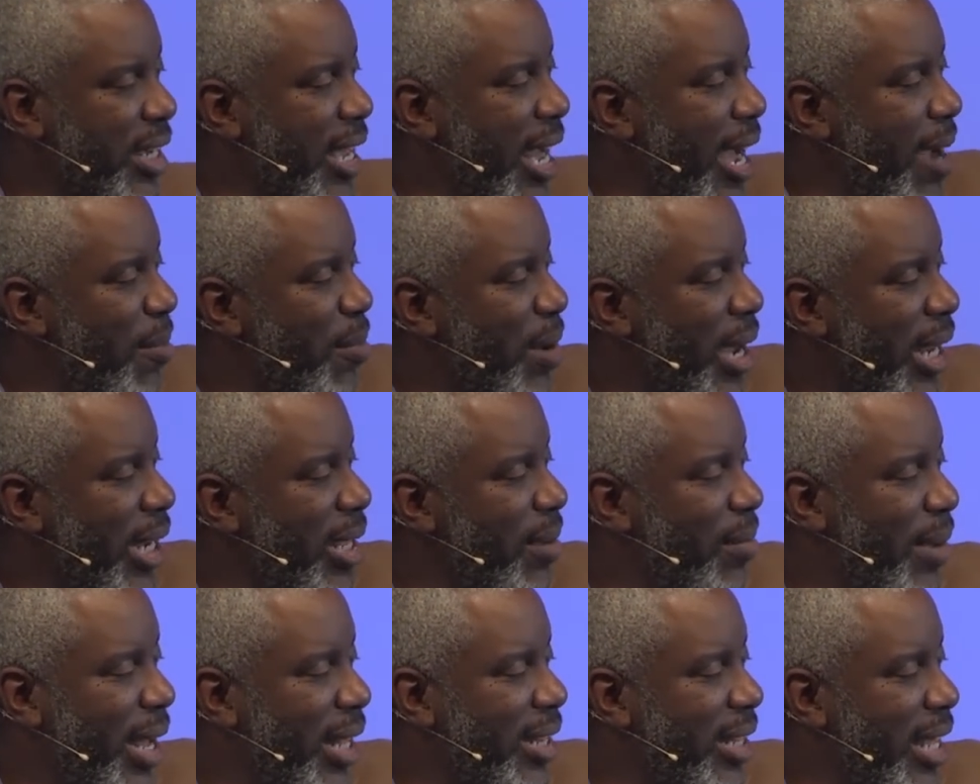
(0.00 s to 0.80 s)
Guy,
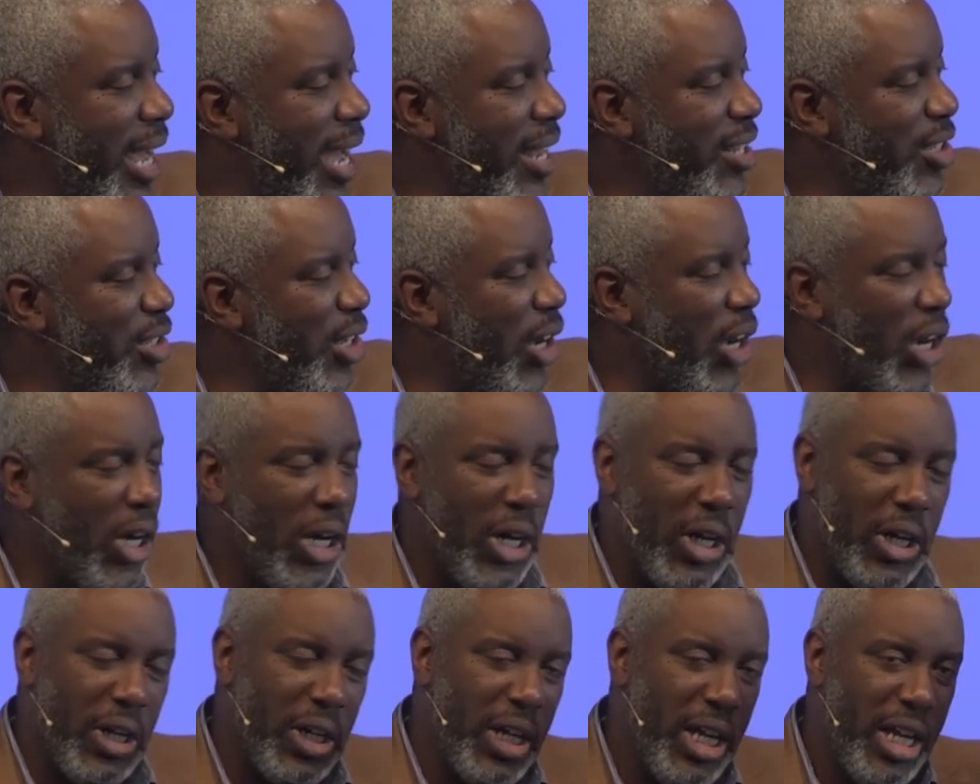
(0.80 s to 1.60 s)
probably about that
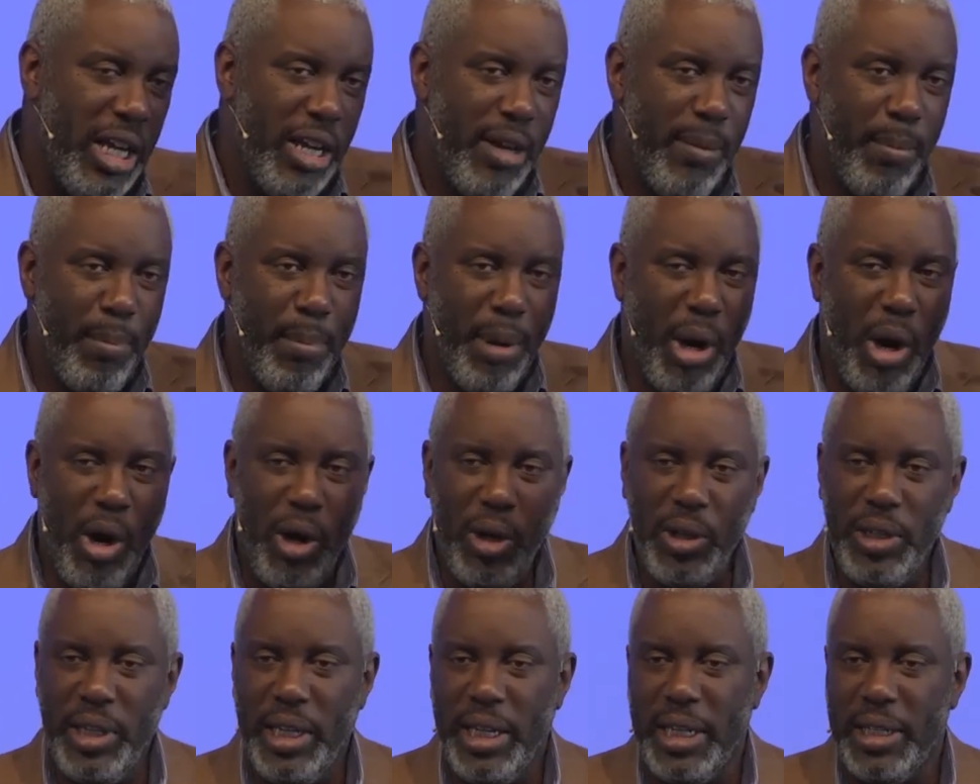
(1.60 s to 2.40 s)
tall,
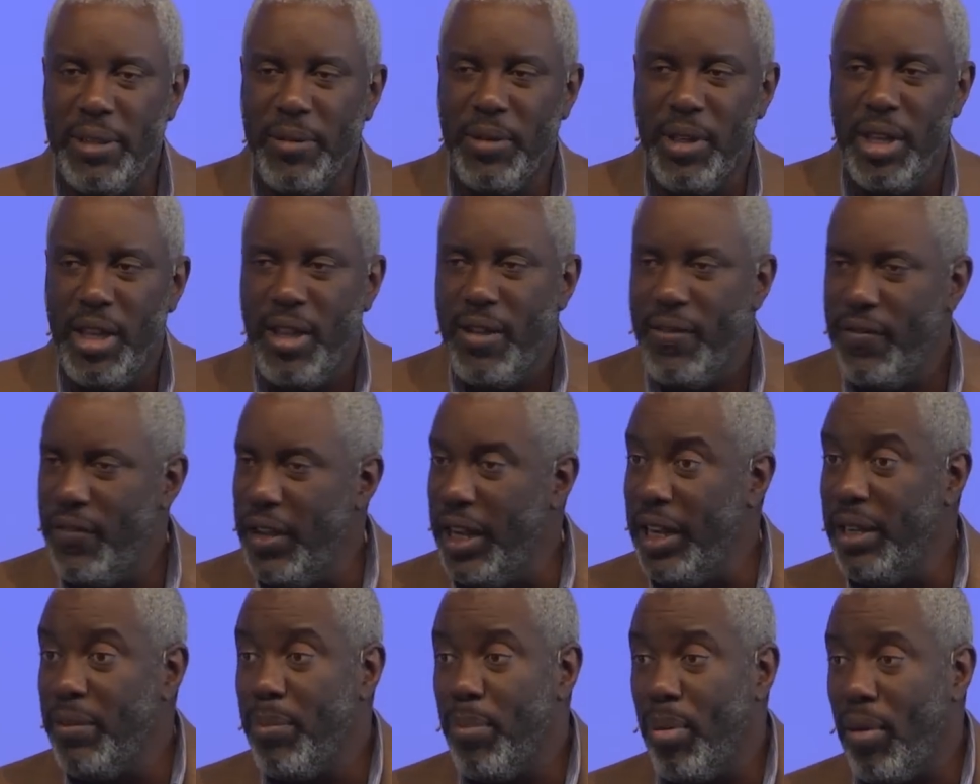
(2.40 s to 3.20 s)
balding,
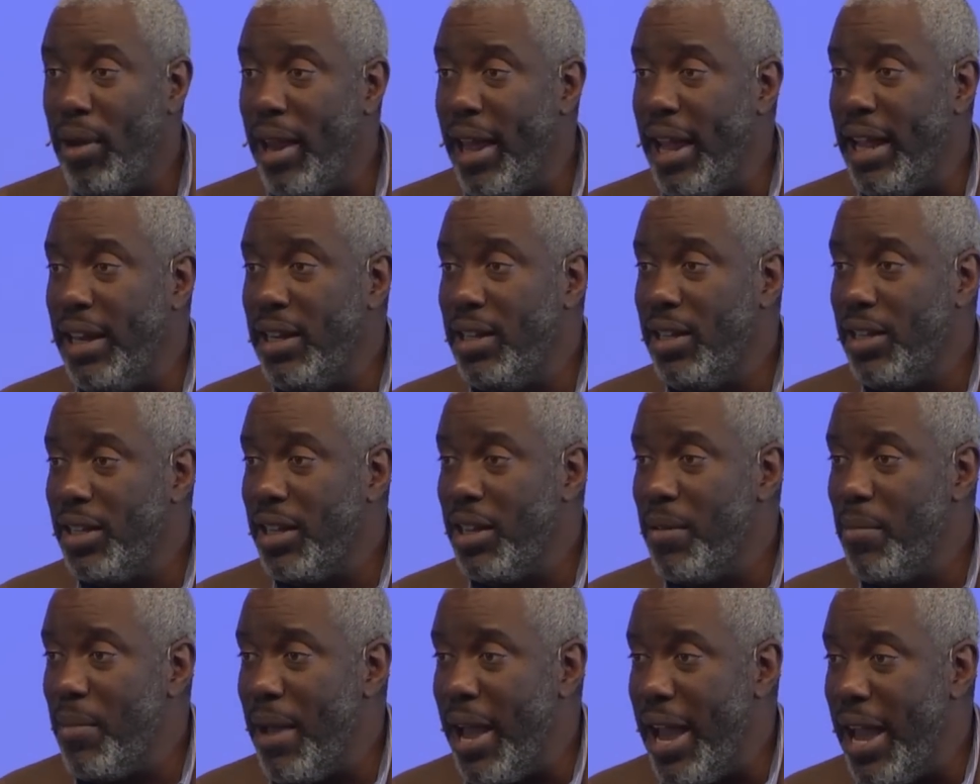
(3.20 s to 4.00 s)
very plain
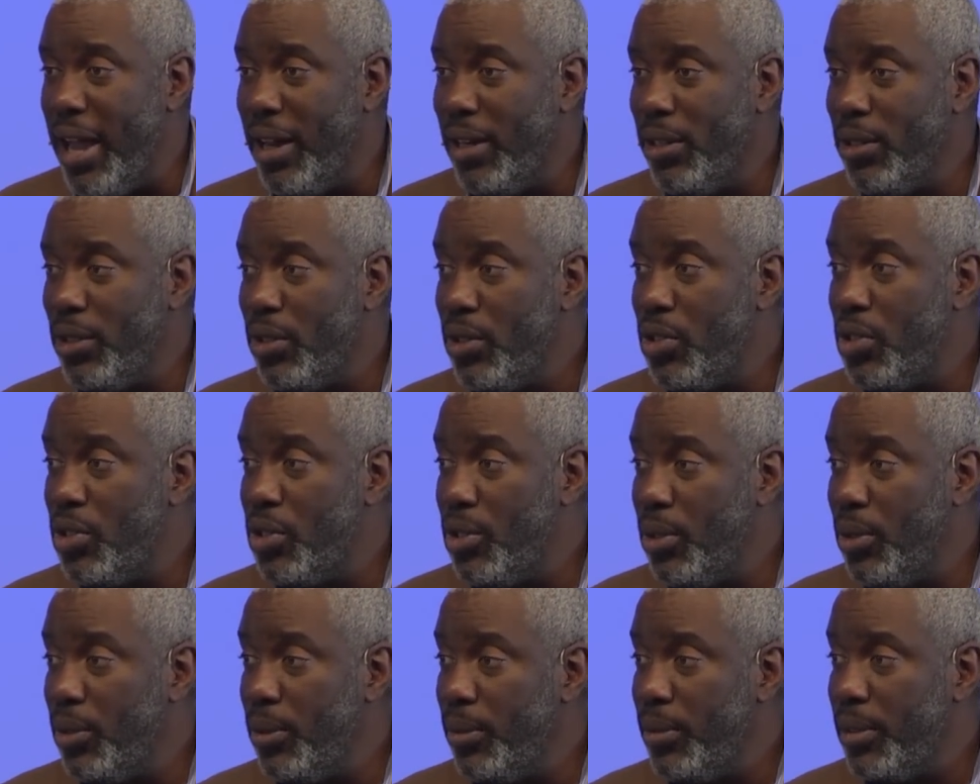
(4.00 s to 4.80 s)
looking man, little
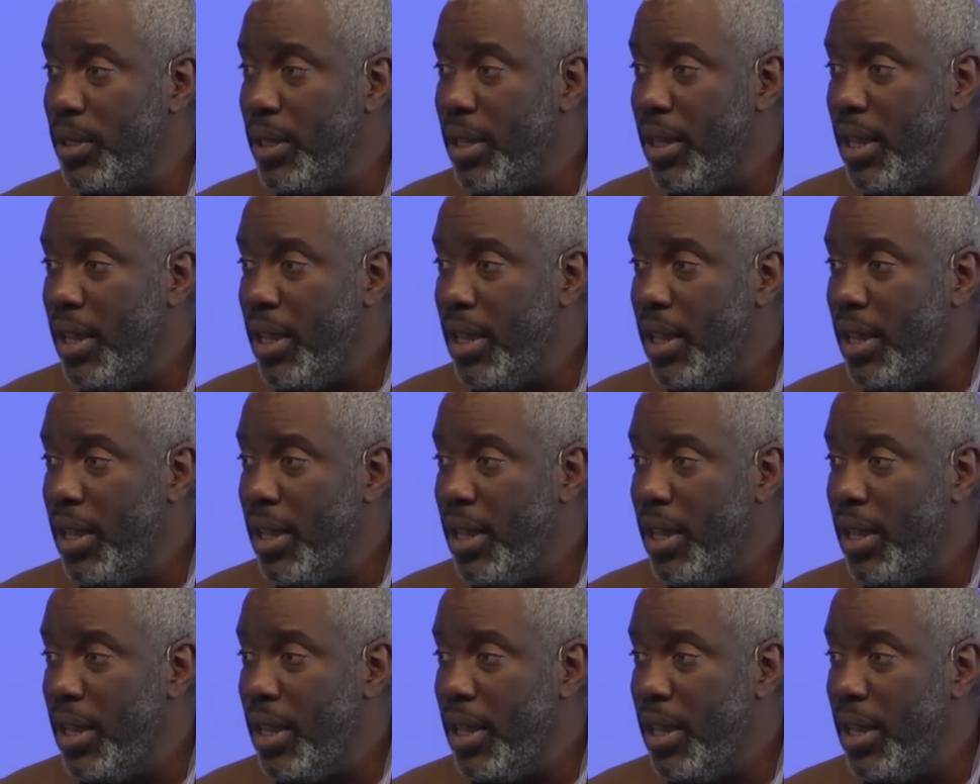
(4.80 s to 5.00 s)
suit,